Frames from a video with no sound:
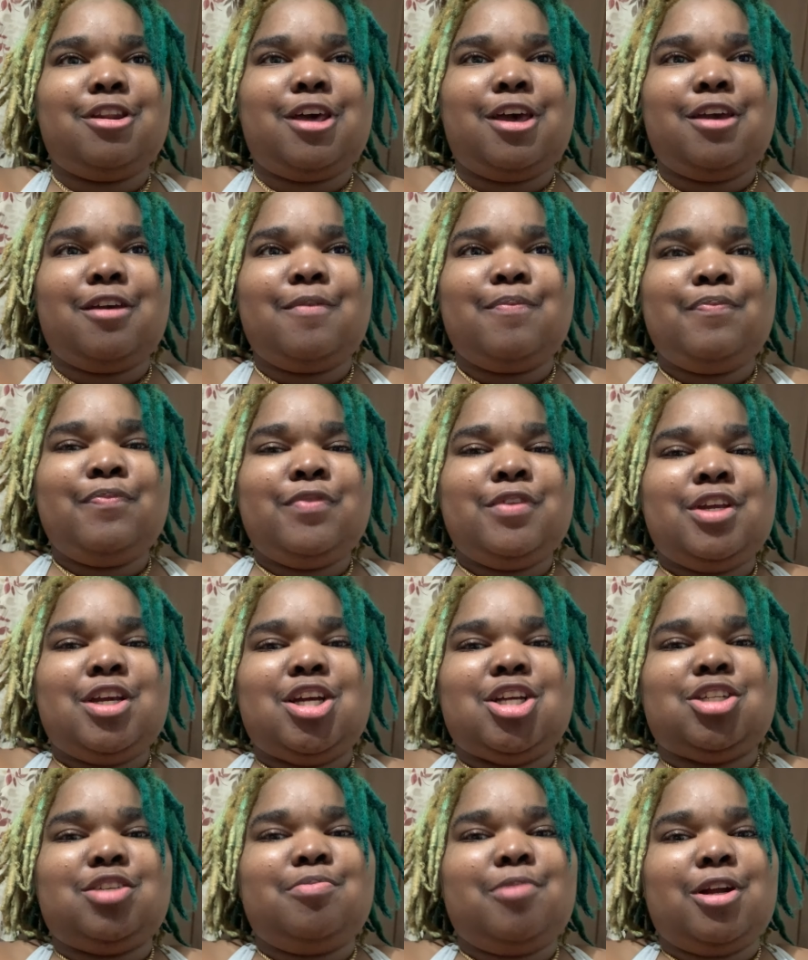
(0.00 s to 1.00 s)
Like,
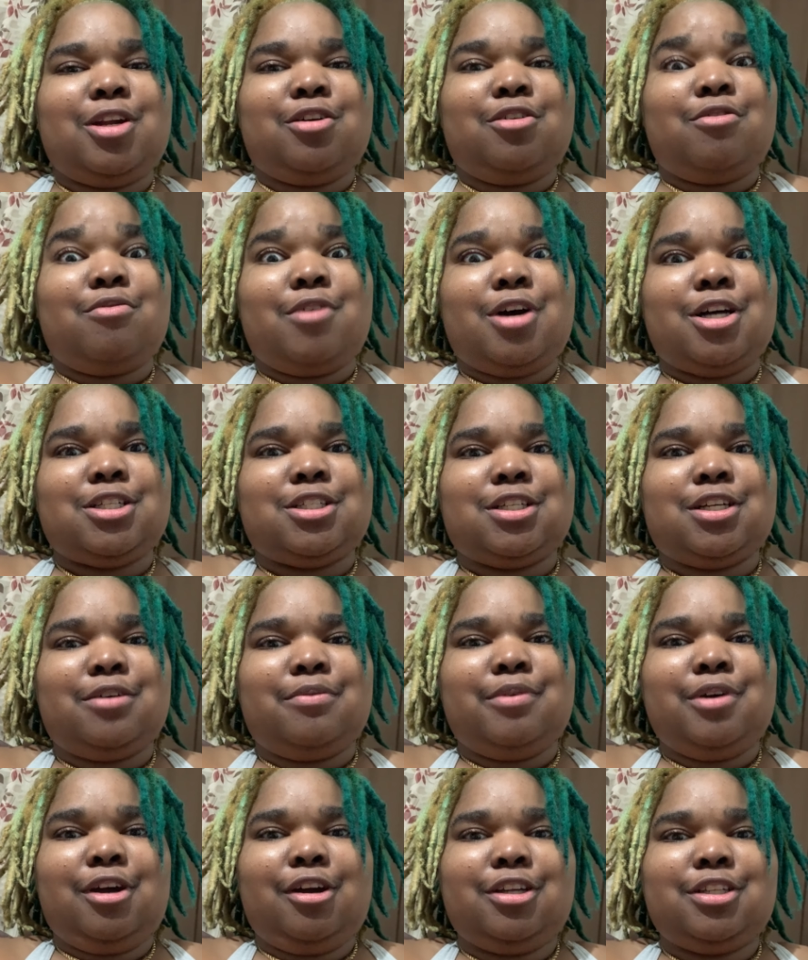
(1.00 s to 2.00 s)
and she probably gonna watch it, cause
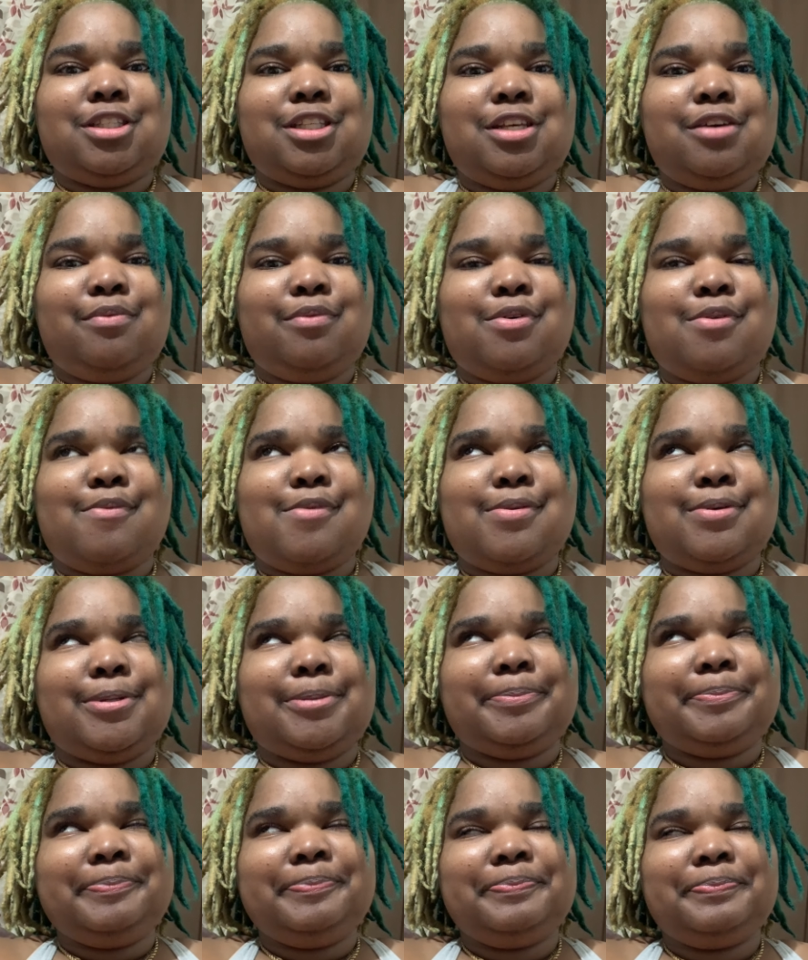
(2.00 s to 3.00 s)
we already said gonna want it.